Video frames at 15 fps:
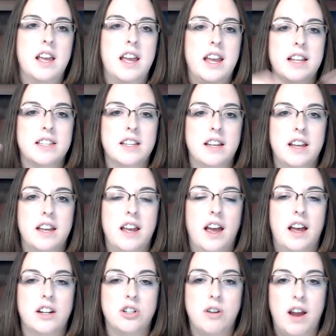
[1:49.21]
It's a
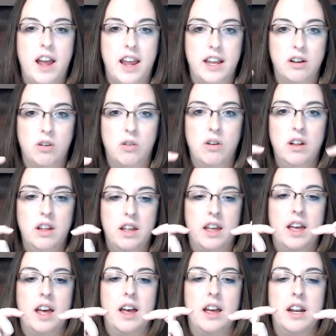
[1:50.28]
triangle,
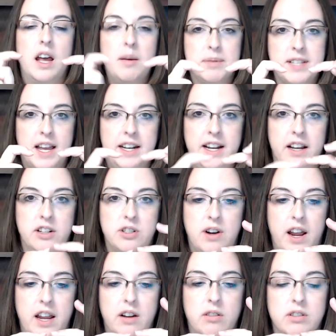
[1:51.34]
an upside down
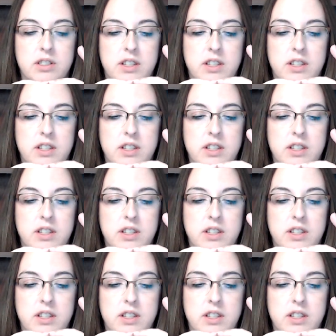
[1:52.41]
triangle.